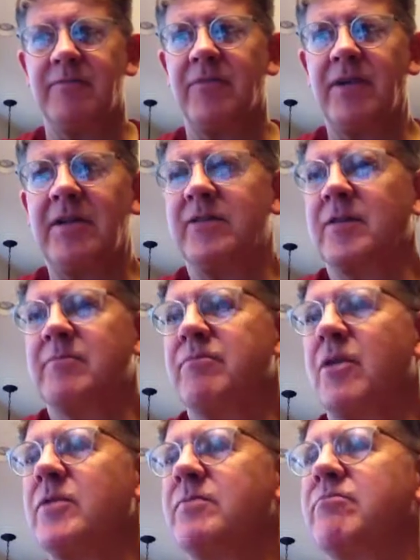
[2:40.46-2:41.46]
They're
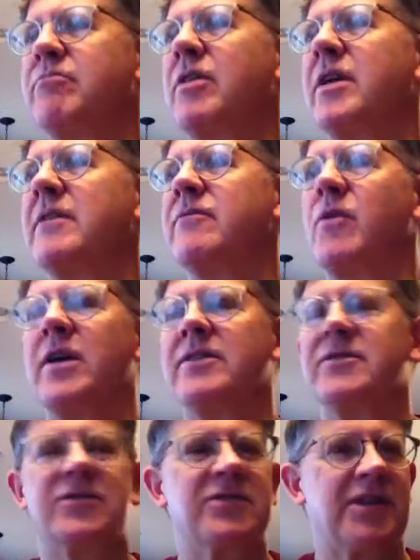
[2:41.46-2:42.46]
both brief.
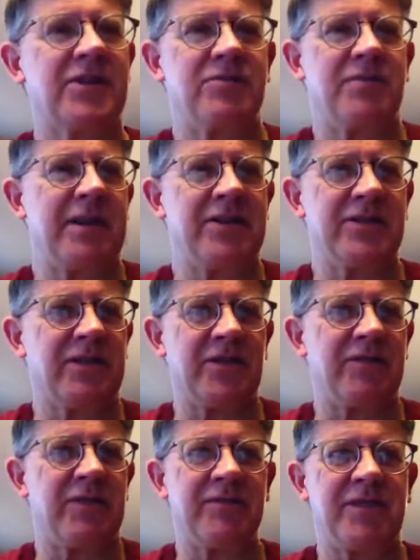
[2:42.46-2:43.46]
One's 6 minutes, the
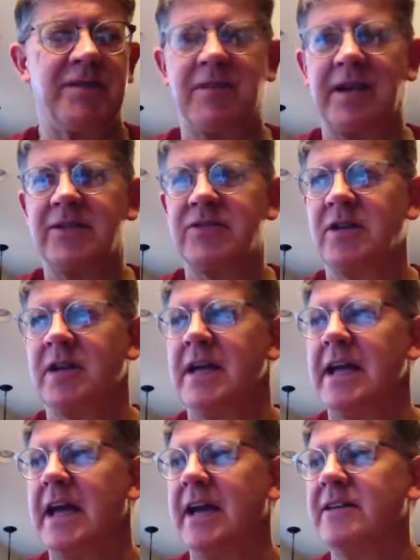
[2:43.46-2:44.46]
other's 15 minutes.
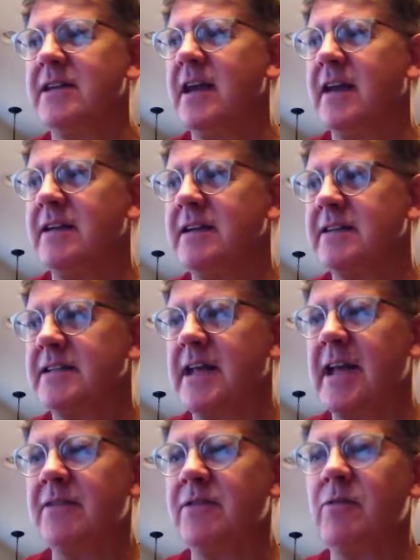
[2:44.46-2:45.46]
And then at the
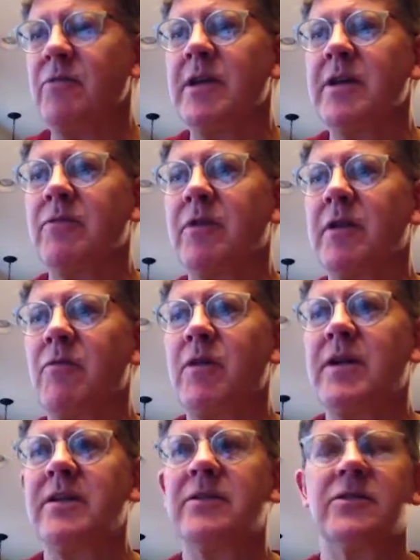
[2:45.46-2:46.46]
end of the week, what I
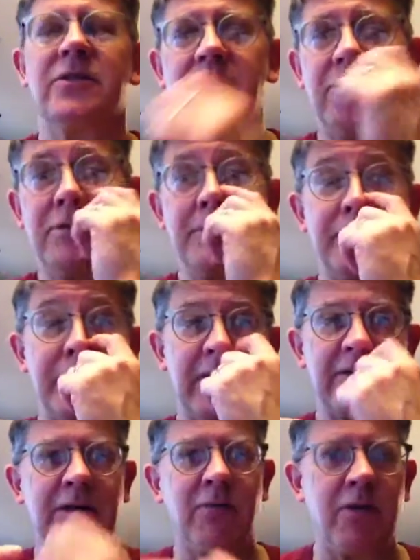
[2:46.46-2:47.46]
want you to do
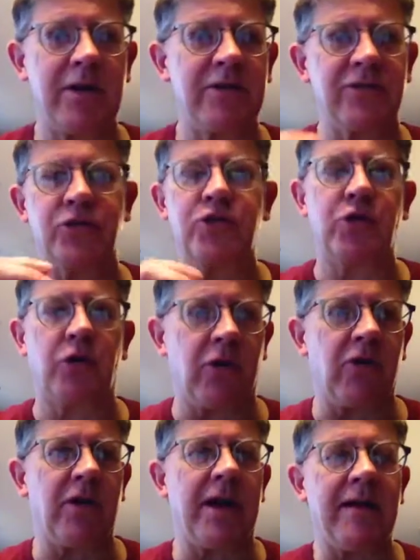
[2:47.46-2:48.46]
is I want you to
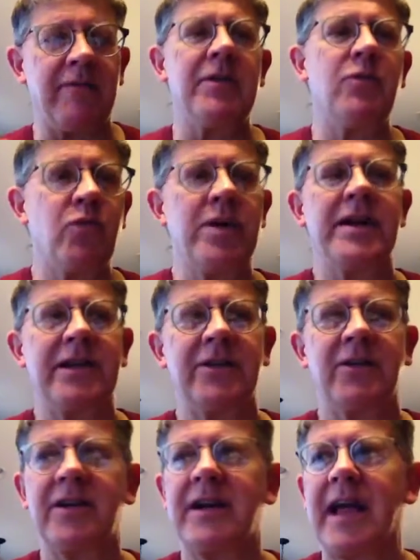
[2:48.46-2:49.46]
journal. Every week
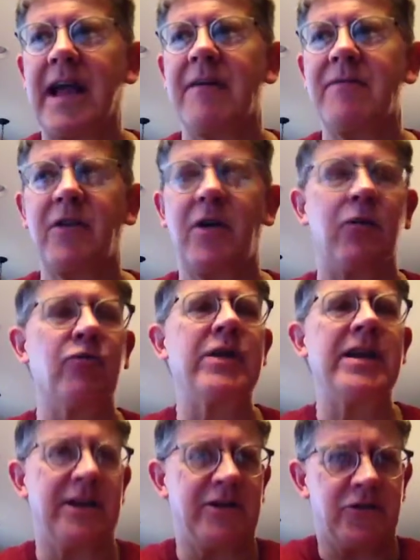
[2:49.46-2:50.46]
you're going to have a
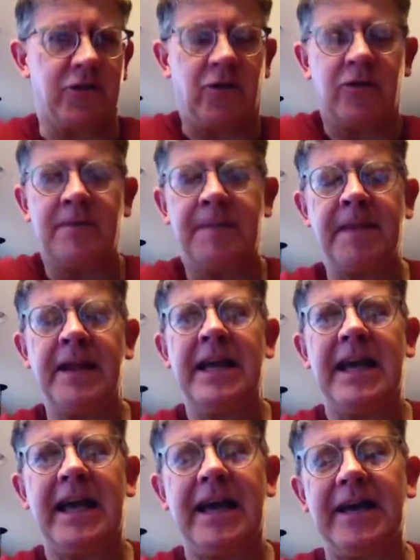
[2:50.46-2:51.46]
reading journal.
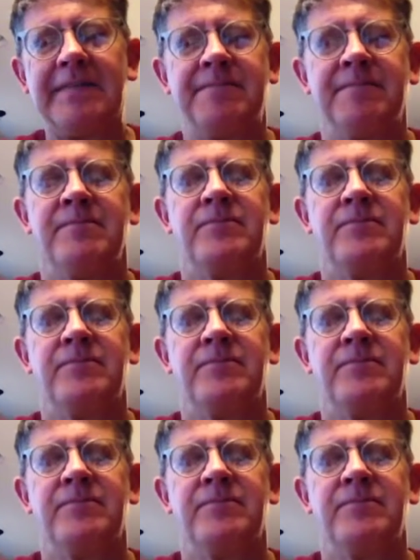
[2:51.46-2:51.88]
And